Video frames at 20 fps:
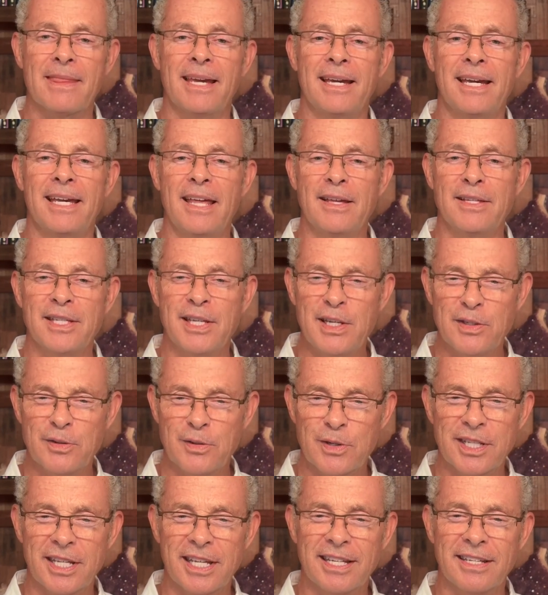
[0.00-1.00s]
And that's
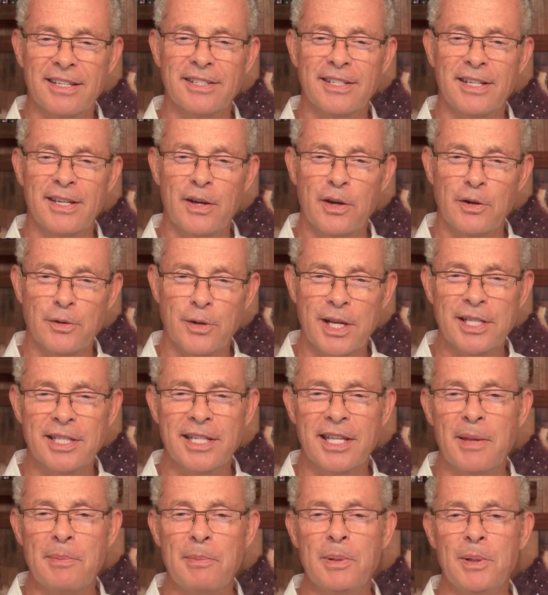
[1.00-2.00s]
interesting to see it addressed
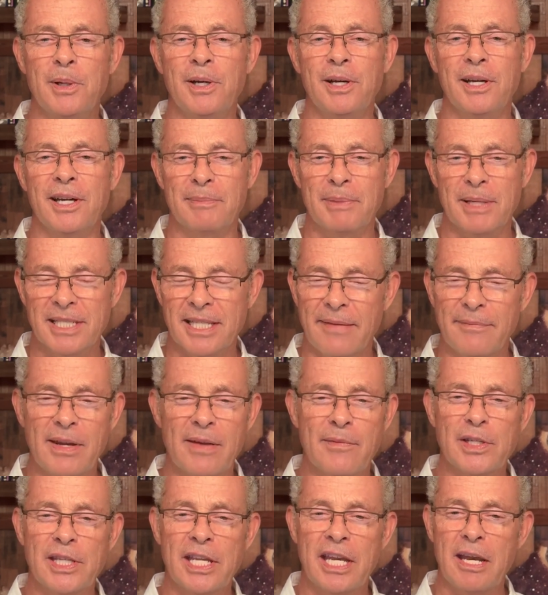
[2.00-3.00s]
in the book, because I've
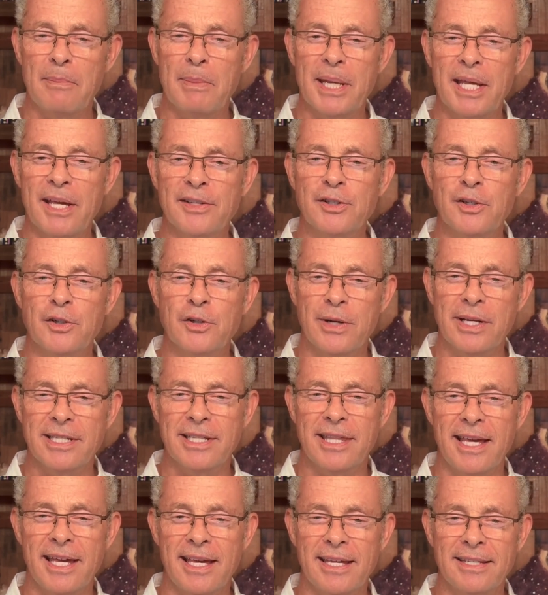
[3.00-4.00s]
never seen anybody else address
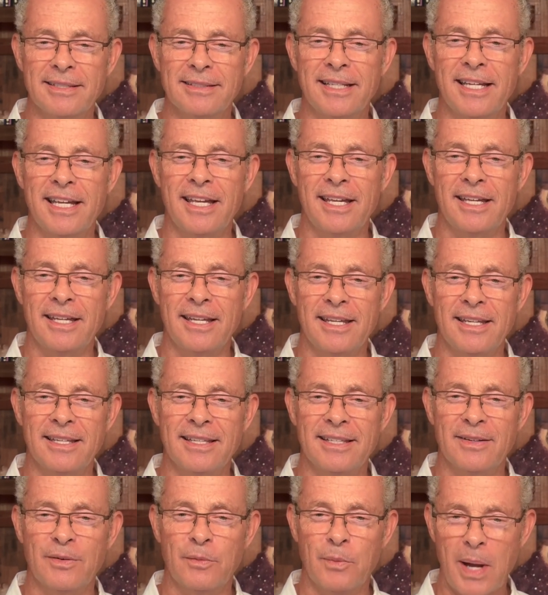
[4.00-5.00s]
that
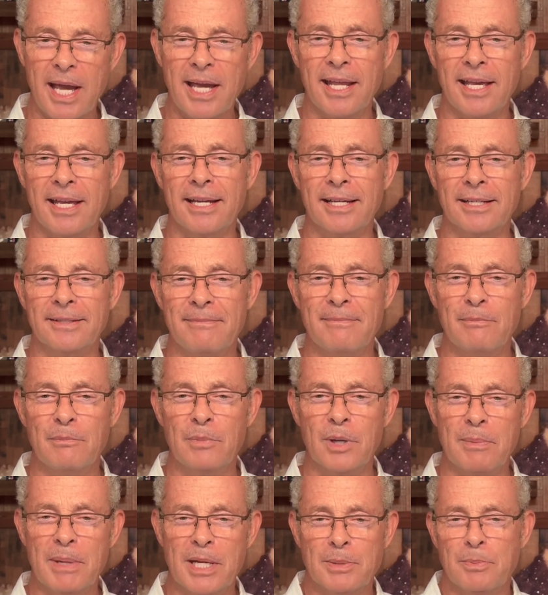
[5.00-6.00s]
in writing,
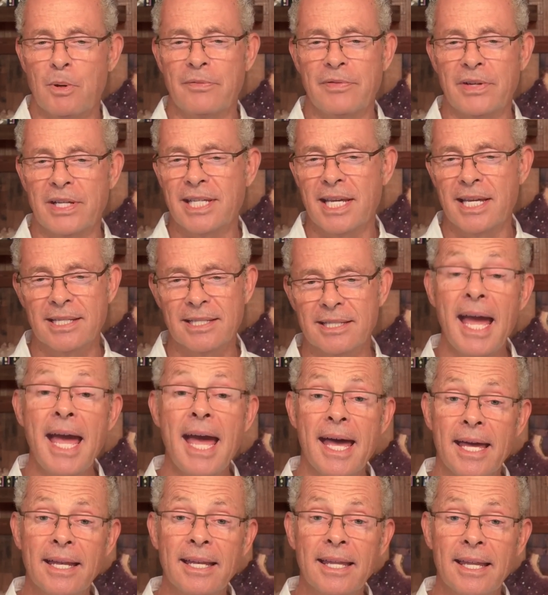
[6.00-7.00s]
but it makes perfect sense.
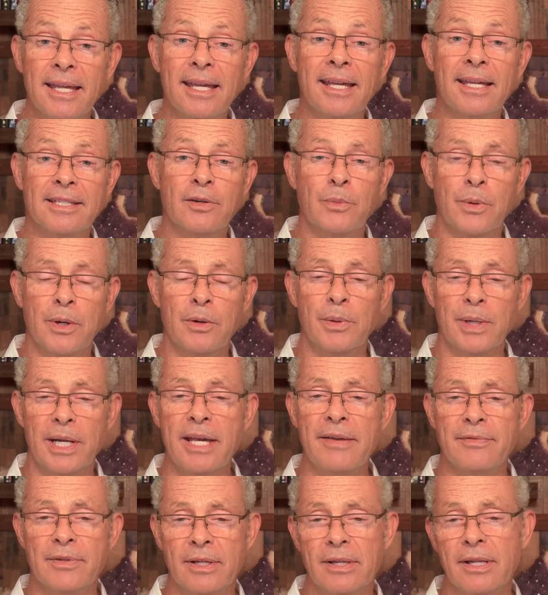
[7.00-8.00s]
And it's a real
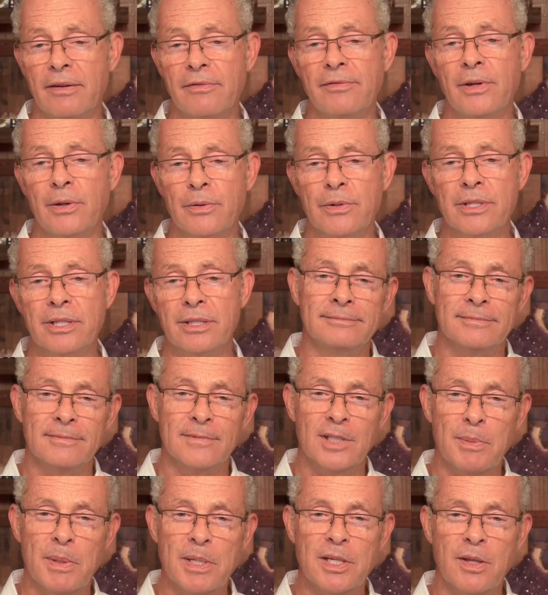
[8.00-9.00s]
relief to a lot of folks,
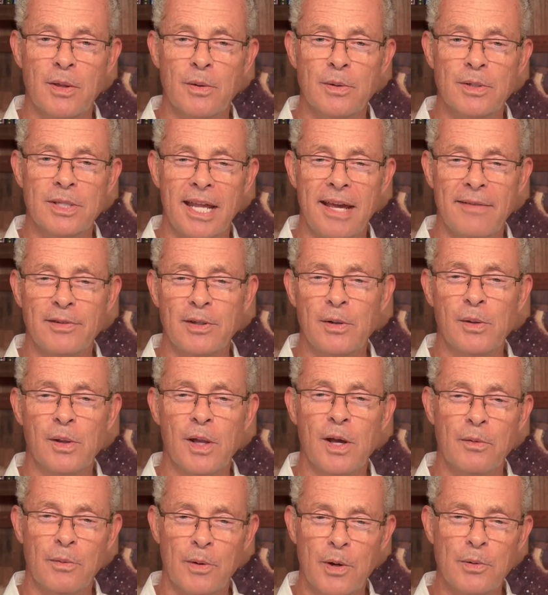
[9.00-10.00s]
especially those that have to do
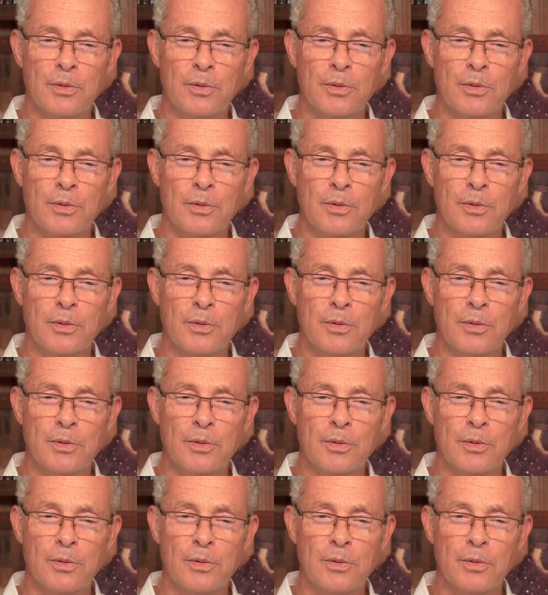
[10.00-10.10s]
long road